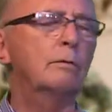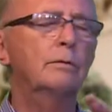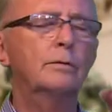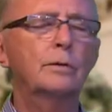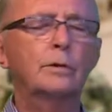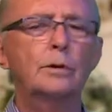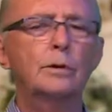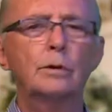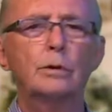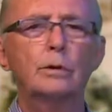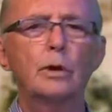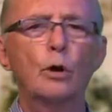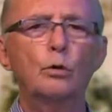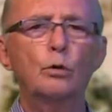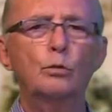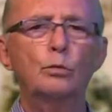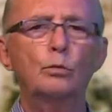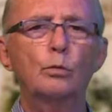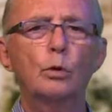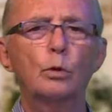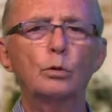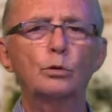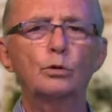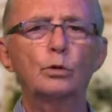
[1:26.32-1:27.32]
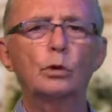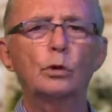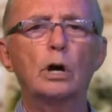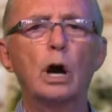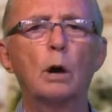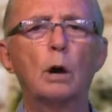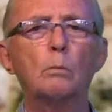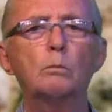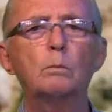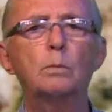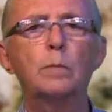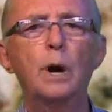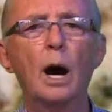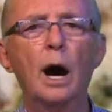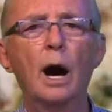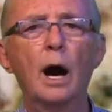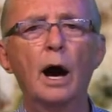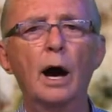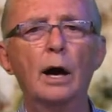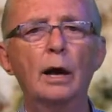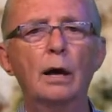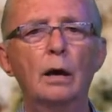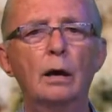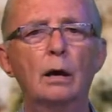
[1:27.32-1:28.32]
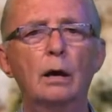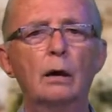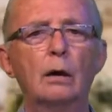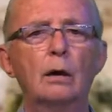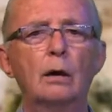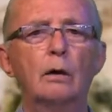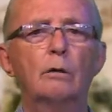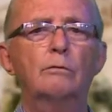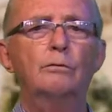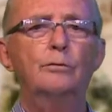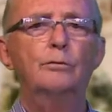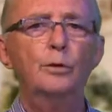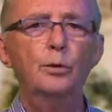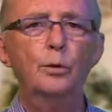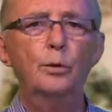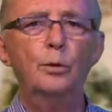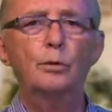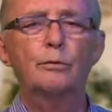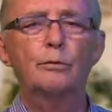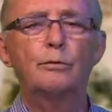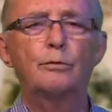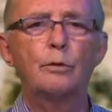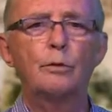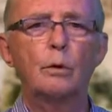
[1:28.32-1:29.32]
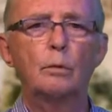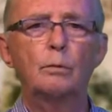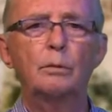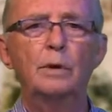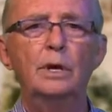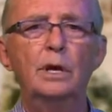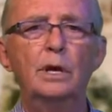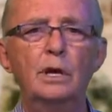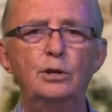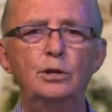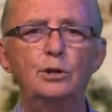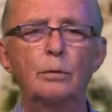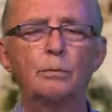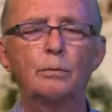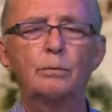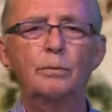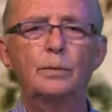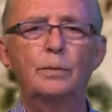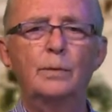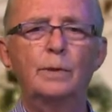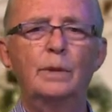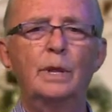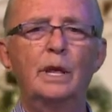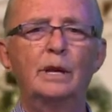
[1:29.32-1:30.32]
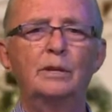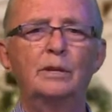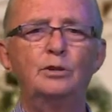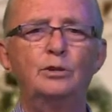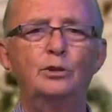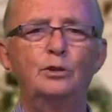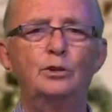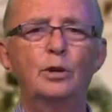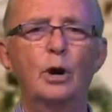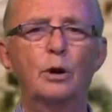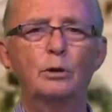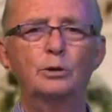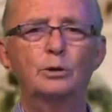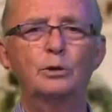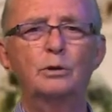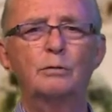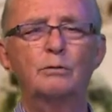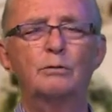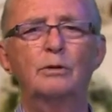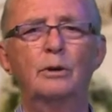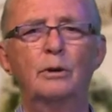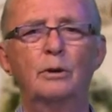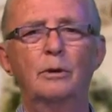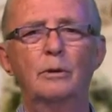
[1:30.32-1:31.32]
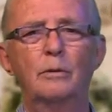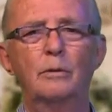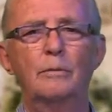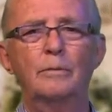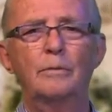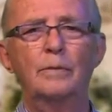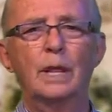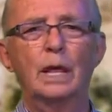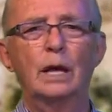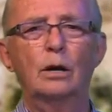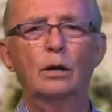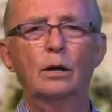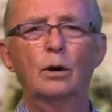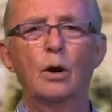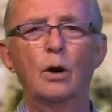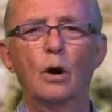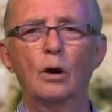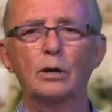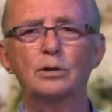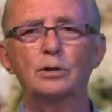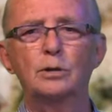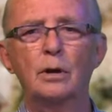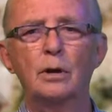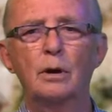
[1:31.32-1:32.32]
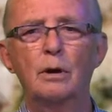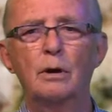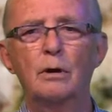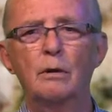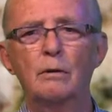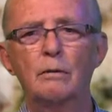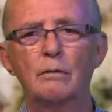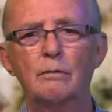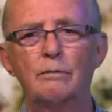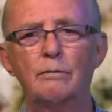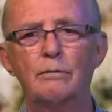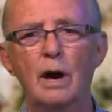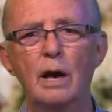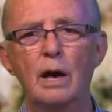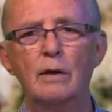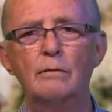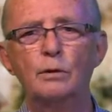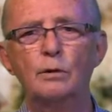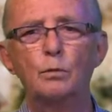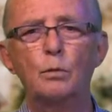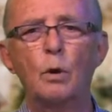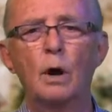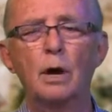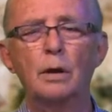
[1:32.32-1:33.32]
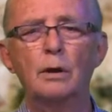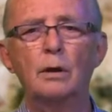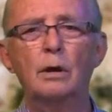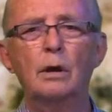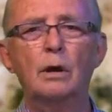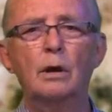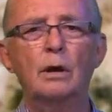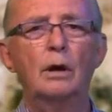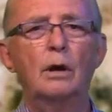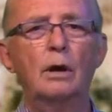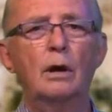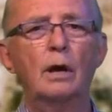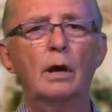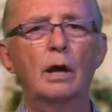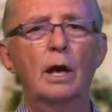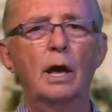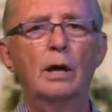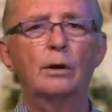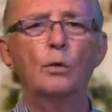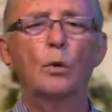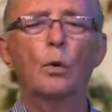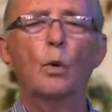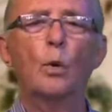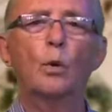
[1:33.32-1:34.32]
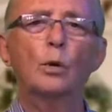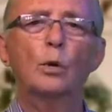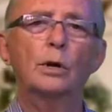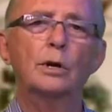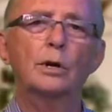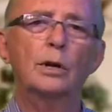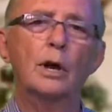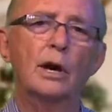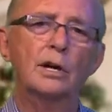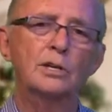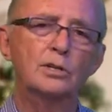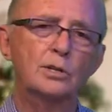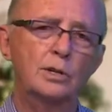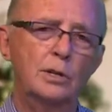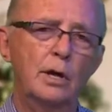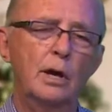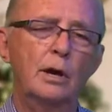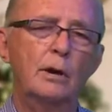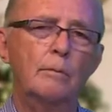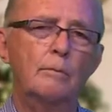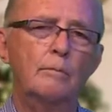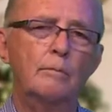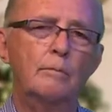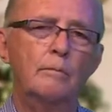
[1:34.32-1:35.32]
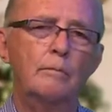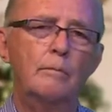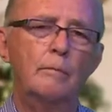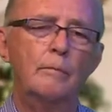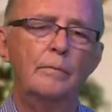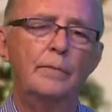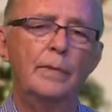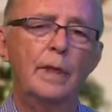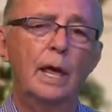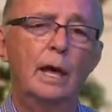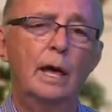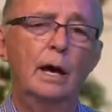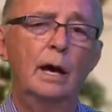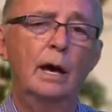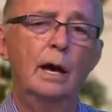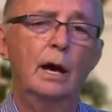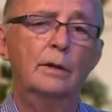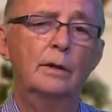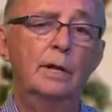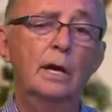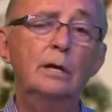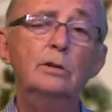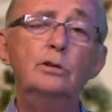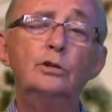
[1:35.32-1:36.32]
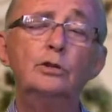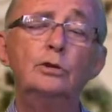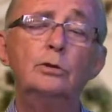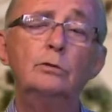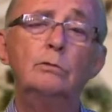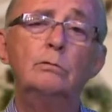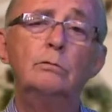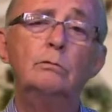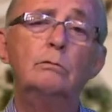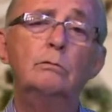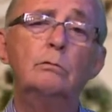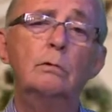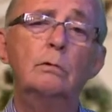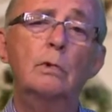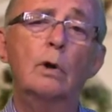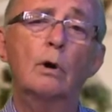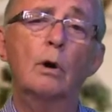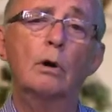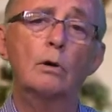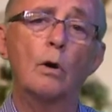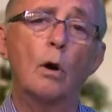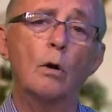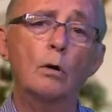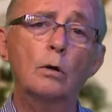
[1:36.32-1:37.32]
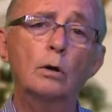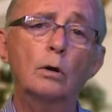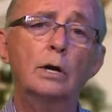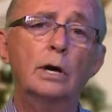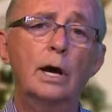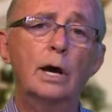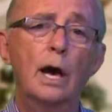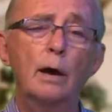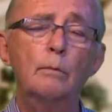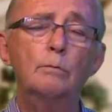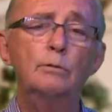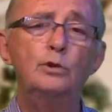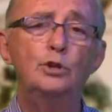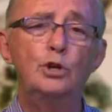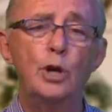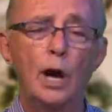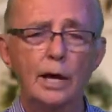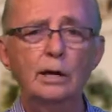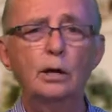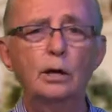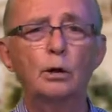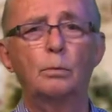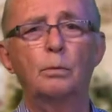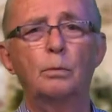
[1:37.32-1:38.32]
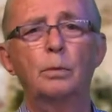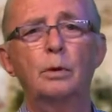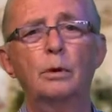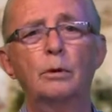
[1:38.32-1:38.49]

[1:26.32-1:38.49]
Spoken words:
the known world to come buy food from Egypt that Joseph, God's favored one, had organized there. And then along came Jacob,